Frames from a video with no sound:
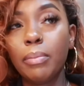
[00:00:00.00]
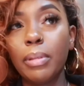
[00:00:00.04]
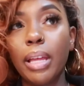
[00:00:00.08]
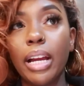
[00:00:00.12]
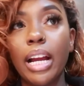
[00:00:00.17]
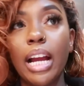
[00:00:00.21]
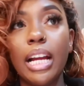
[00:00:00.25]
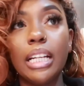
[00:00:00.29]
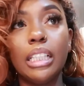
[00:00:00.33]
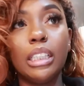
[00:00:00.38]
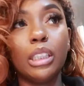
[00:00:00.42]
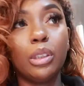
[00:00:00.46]

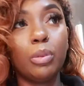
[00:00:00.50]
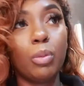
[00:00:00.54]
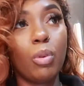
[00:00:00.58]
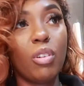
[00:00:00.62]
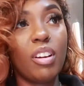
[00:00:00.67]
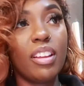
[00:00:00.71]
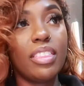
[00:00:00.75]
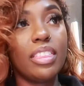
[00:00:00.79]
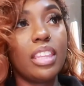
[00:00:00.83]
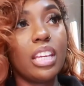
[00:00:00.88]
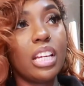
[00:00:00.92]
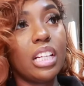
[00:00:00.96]
Like, I just
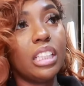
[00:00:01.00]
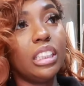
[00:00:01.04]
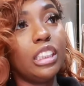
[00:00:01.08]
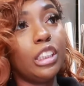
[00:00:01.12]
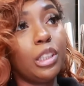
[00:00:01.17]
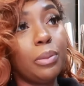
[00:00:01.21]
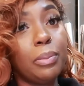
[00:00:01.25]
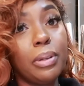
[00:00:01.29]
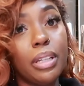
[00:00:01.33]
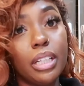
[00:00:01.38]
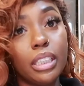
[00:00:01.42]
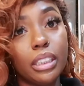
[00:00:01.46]
want things
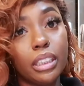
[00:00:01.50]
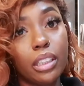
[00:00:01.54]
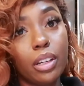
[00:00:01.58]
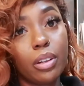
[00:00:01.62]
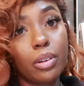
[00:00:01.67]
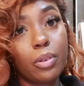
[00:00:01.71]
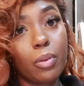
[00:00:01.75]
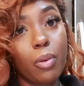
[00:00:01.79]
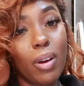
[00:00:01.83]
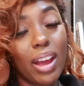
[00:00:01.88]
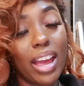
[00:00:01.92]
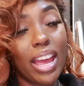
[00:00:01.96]
to be a
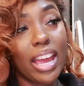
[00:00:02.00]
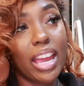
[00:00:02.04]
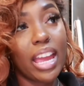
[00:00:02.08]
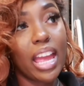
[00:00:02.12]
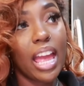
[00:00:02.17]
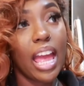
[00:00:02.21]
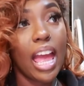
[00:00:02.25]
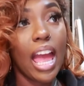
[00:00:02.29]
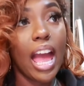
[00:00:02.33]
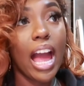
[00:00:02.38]
certain way.